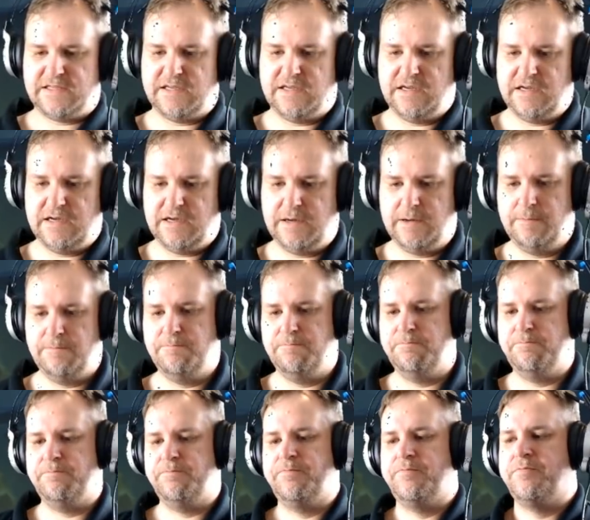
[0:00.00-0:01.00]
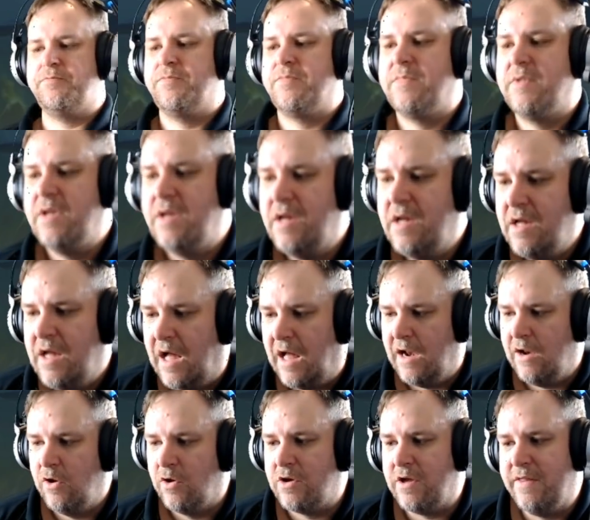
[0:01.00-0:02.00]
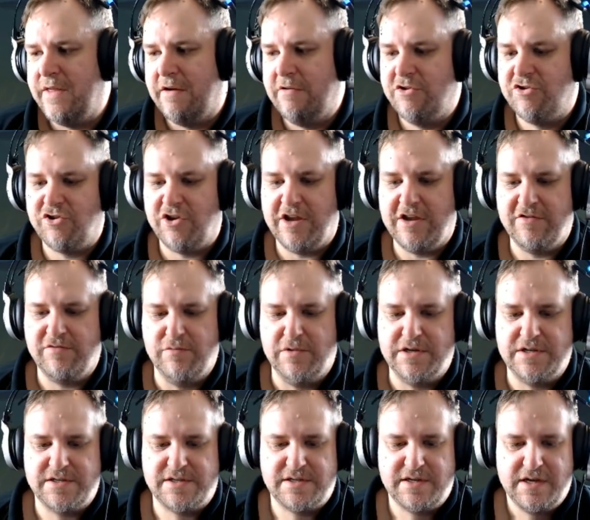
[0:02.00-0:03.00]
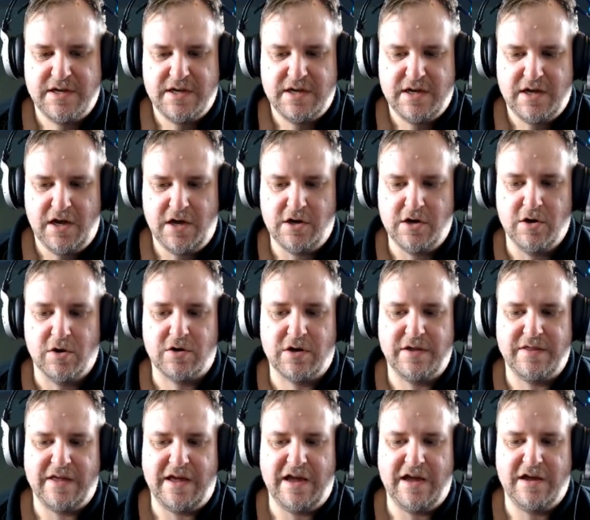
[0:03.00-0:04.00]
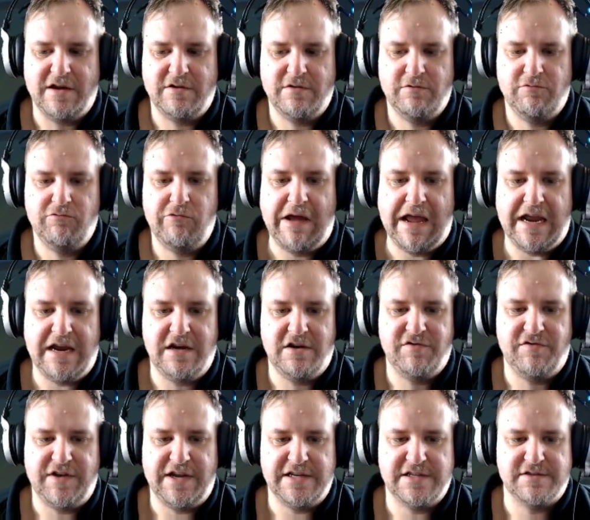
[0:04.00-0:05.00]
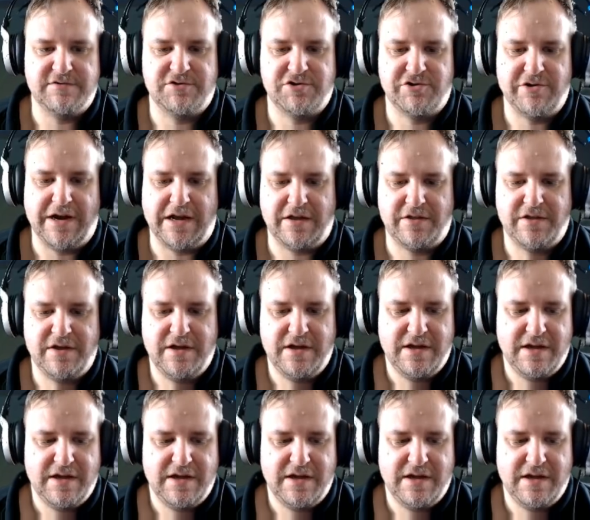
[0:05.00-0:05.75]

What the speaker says: I'll look at their achievements and look at their raid feats of strength